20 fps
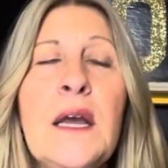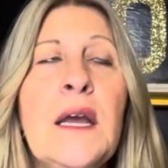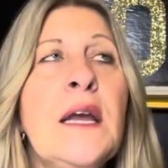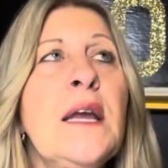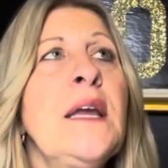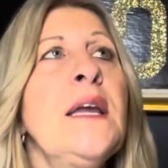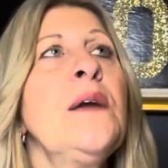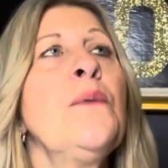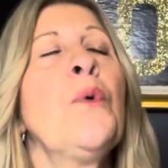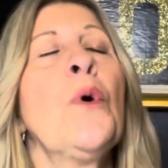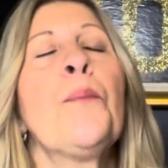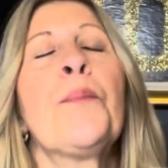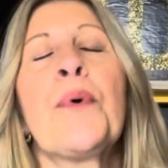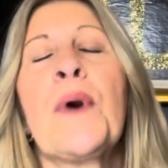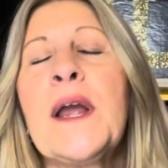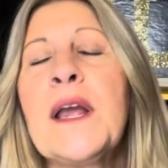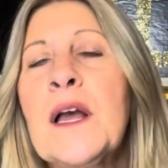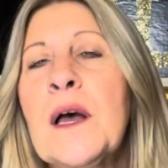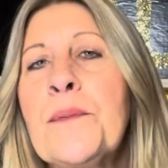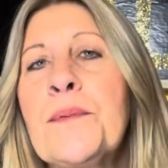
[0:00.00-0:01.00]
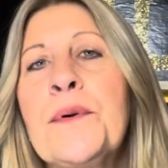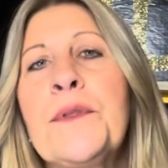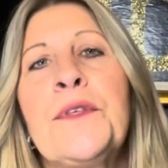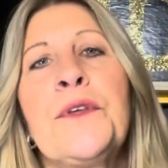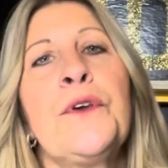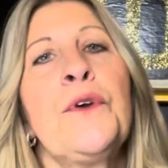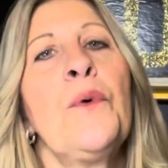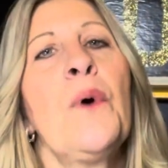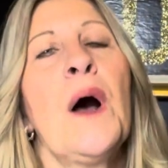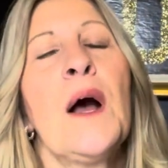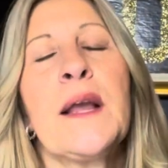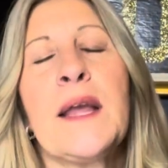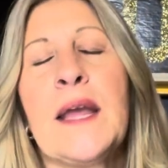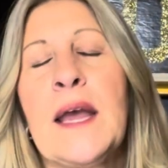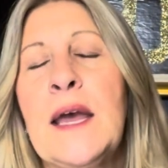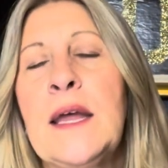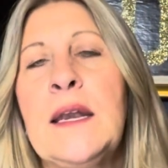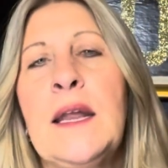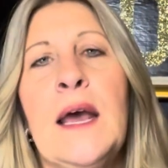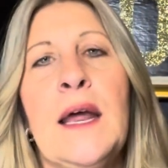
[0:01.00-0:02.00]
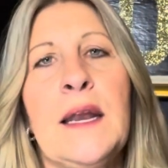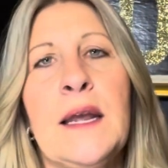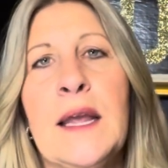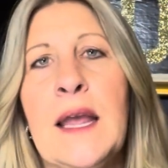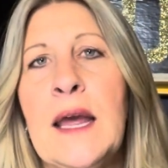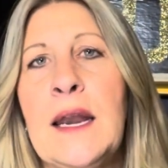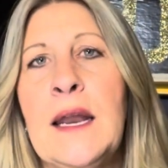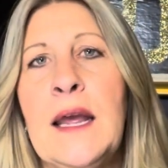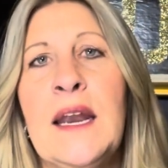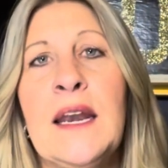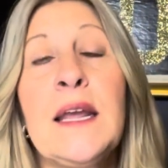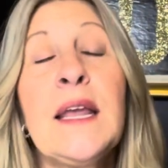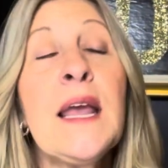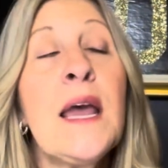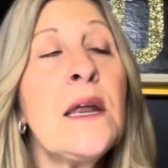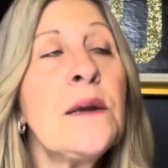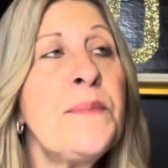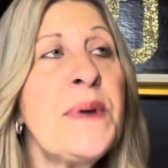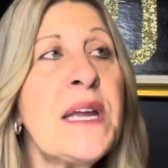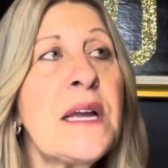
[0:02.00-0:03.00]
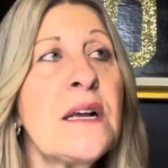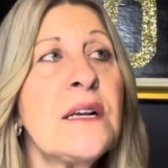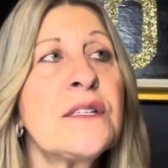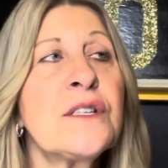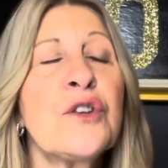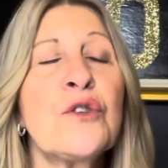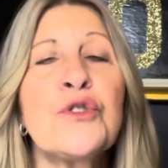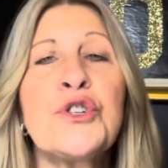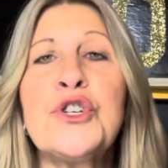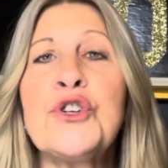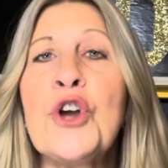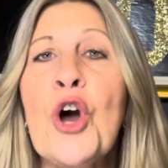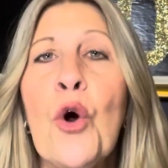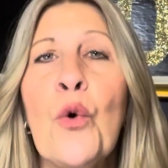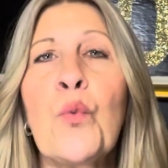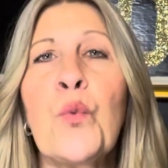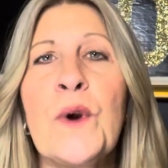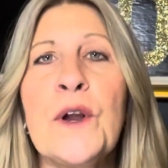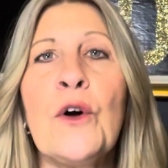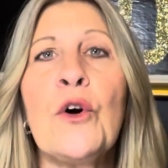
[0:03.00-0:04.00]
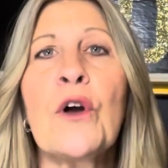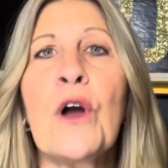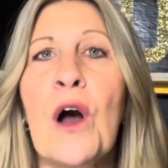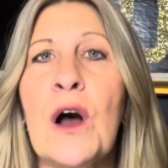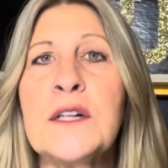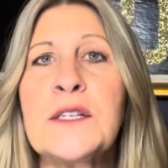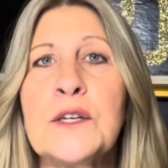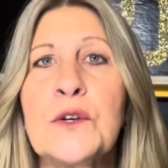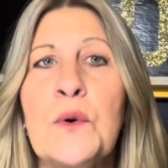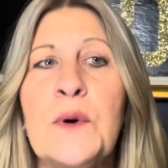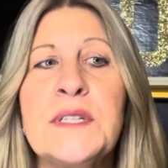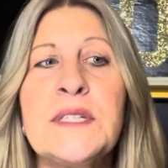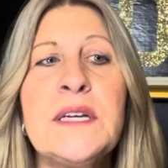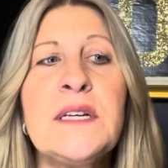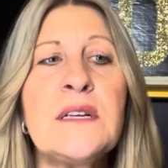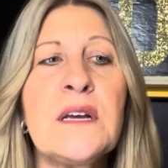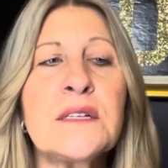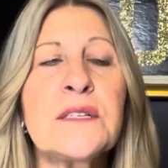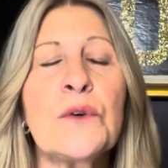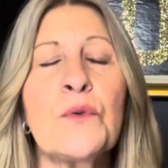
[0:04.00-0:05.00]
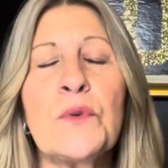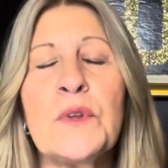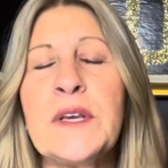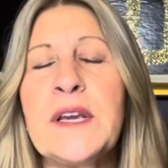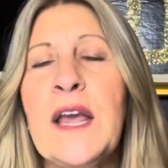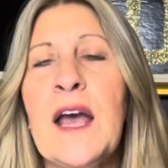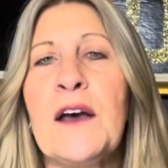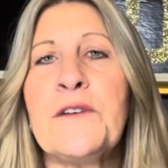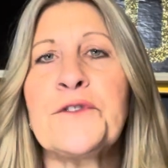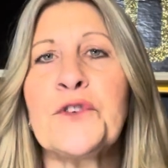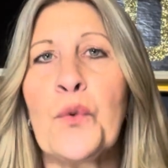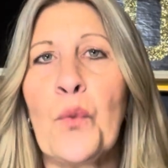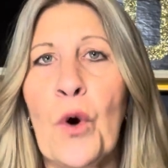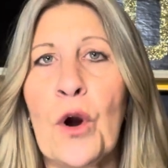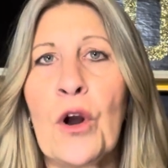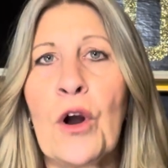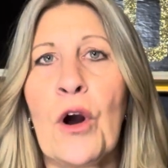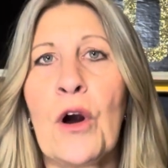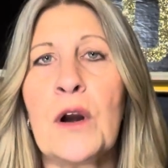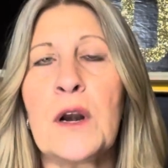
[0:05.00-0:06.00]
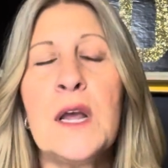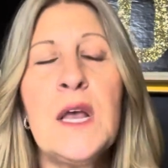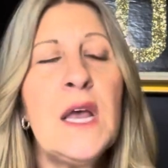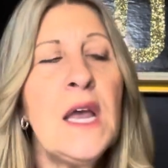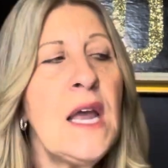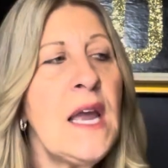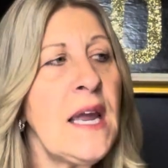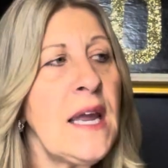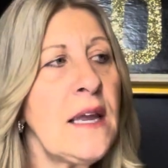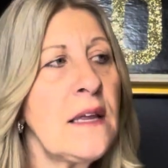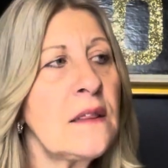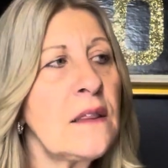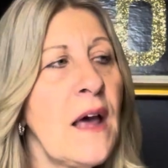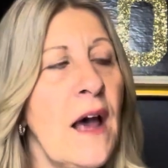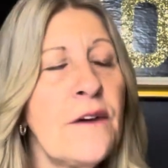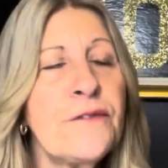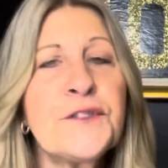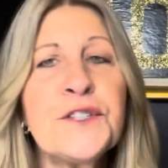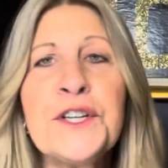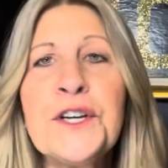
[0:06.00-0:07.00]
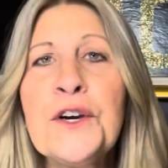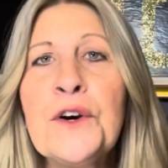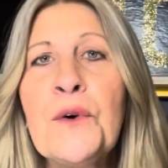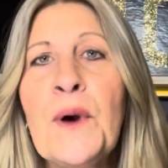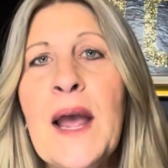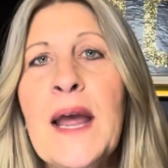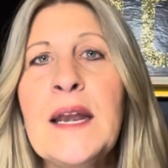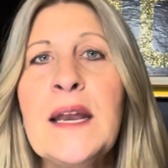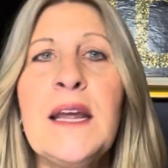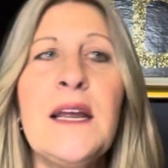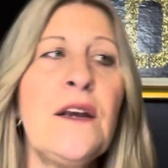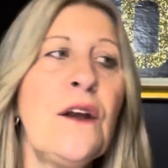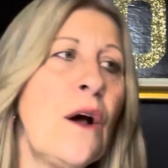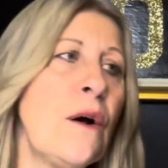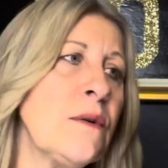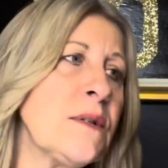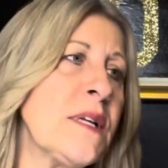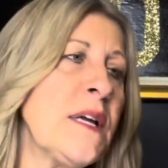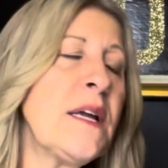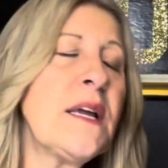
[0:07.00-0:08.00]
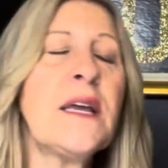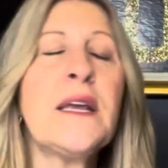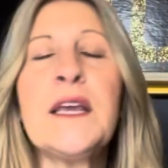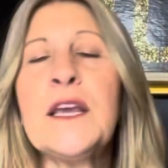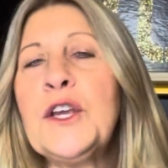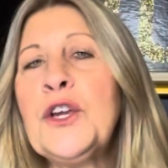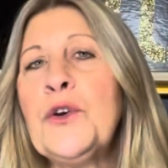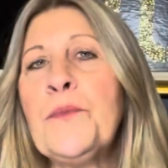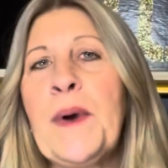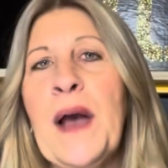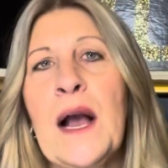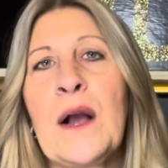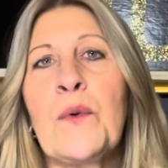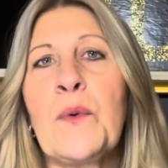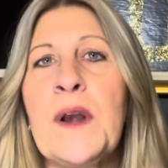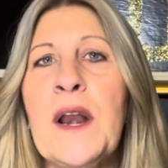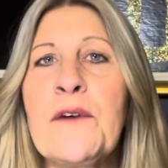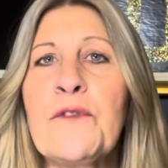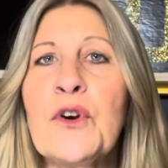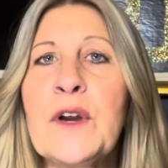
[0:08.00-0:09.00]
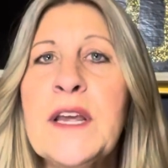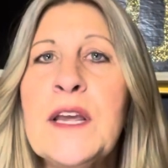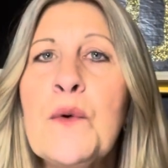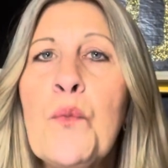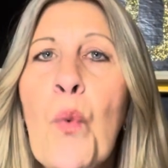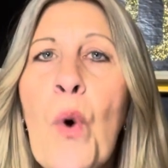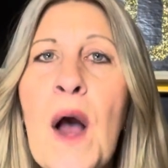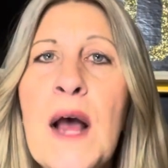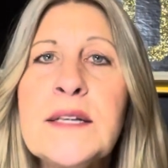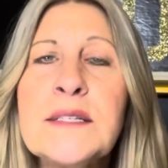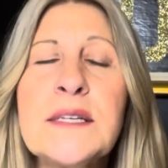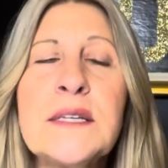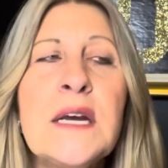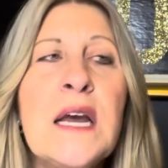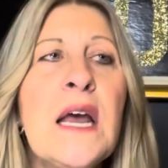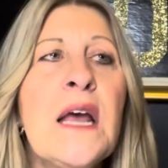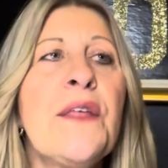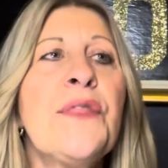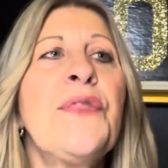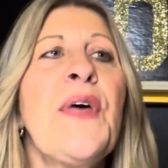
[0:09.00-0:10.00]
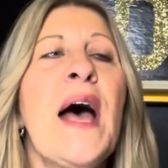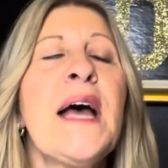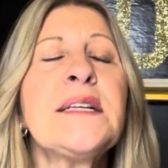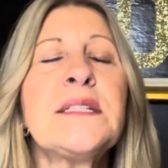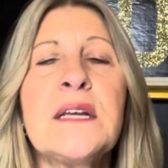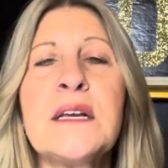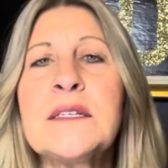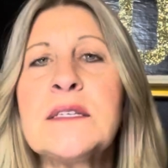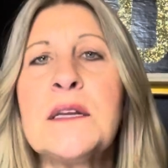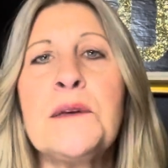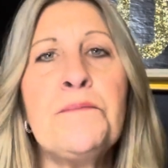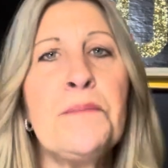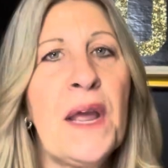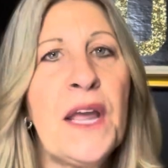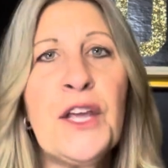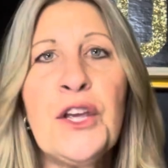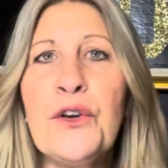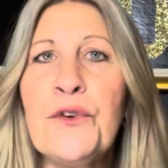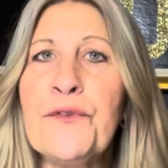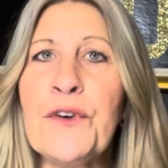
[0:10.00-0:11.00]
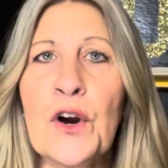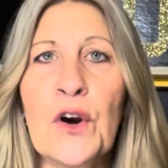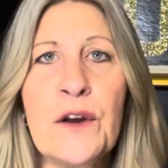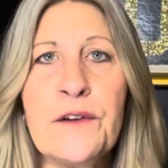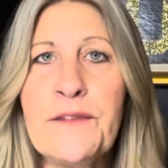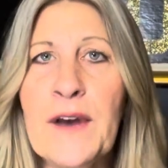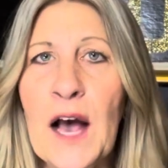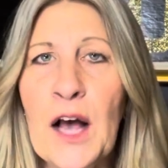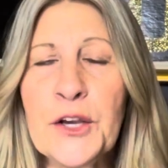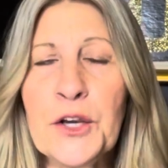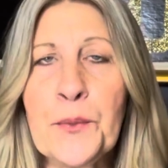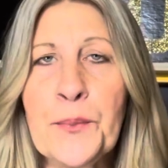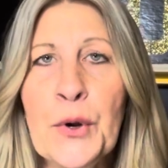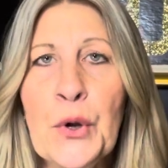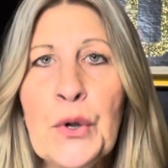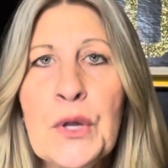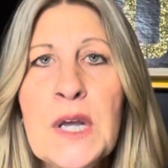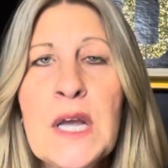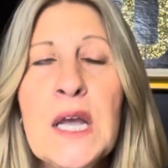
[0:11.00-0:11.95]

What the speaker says: he will break up with you again and again and again, because there's no real consequence. He doesn't really have to work hard. He left you and he knows he can get you back whenever he wants. That doesn't make you very valuable.